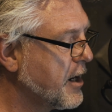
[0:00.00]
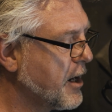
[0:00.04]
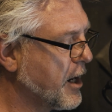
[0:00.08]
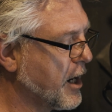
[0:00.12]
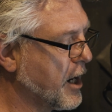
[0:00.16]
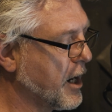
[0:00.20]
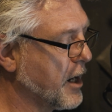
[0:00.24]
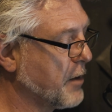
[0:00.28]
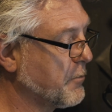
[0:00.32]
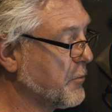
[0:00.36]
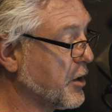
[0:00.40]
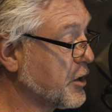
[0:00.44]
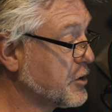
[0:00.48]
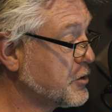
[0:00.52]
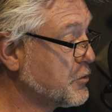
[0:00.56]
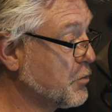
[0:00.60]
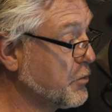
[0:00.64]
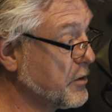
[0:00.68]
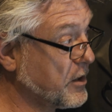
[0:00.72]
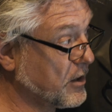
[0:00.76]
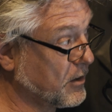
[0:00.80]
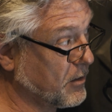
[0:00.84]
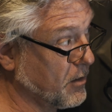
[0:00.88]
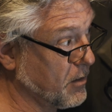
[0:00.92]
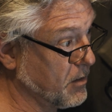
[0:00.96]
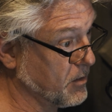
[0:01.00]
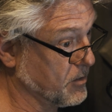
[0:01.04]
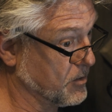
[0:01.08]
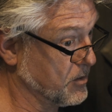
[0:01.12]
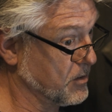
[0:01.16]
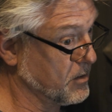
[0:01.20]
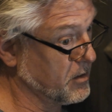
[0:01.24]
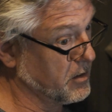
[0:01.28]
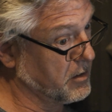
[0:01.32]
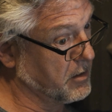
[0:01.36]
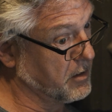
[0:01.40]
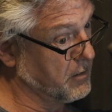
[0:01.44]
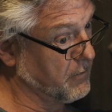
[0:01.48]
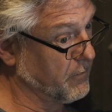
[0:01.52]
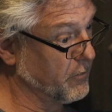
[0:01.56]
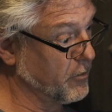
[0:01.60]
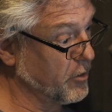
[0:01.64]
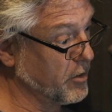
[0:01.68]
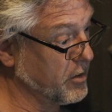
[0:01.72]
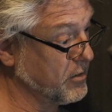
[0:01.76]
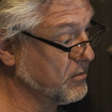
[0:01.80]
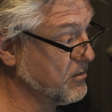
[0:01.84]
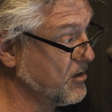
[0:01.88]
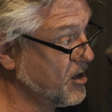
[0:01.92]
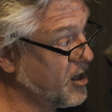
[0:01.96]
"How much would it cost for
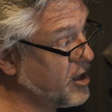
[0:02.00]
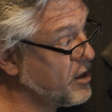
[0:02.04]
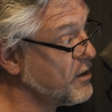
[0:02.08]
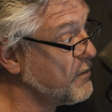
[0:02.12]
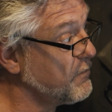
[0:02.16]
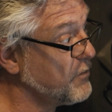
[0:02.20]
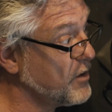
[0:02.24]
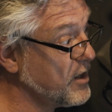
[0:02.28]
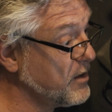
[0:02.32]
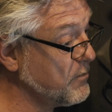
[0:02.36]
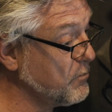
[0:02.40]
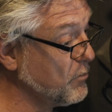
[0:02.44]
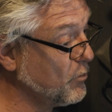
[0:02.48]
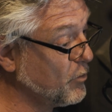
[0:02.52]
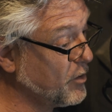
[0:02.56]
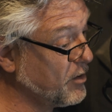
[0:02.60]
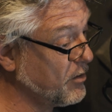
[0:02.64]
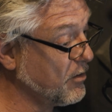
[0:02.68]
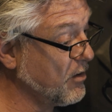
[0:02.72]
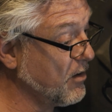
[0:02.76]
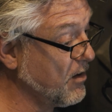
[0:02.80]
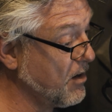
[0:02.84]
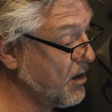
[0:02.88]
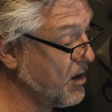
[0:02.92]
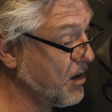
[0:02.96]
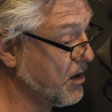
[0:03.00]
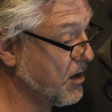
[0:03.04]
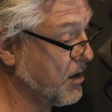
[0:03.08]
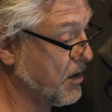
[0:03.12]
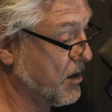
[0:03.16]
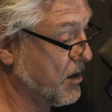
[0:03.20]
an evening with her?"